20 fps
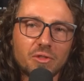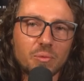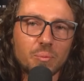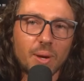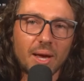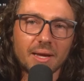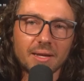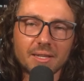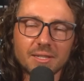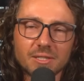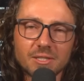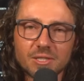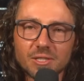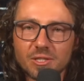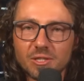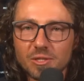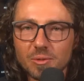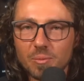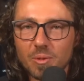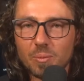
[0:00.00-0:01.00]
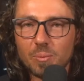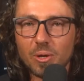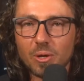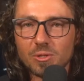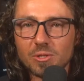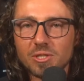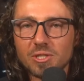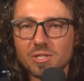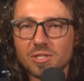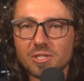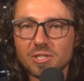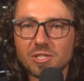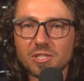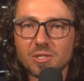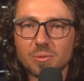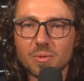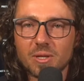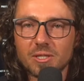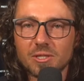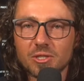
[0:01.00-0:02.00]
the banking system, the Ponzi
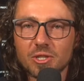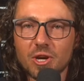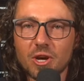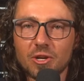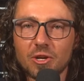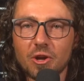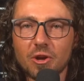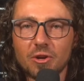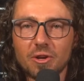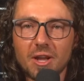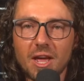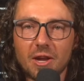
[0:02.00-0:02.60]
system that's going on.